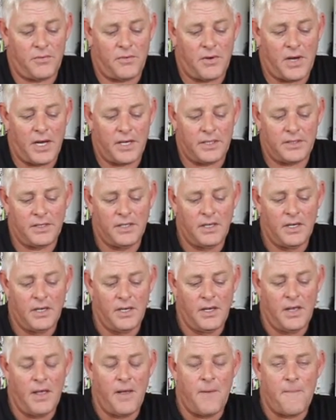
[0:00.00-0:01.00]
fight.
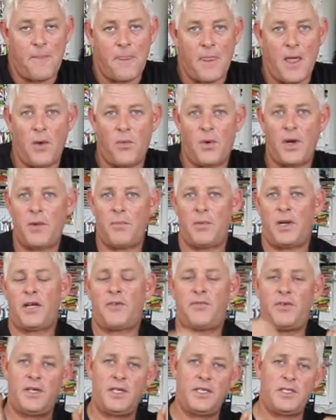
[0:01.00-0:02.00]
Now, what a
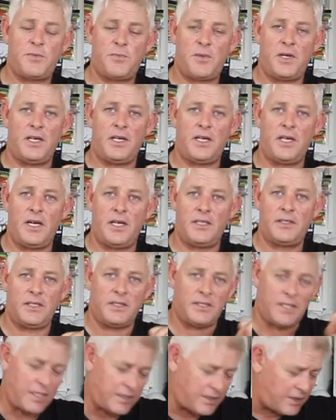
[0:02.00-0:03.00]
blackfin and a spinner does
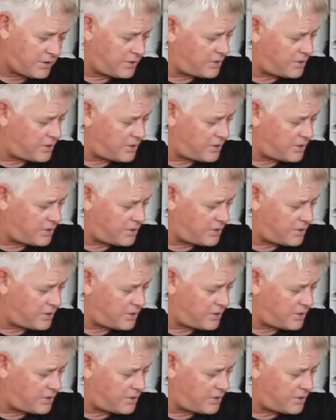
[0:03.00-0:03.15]
is as it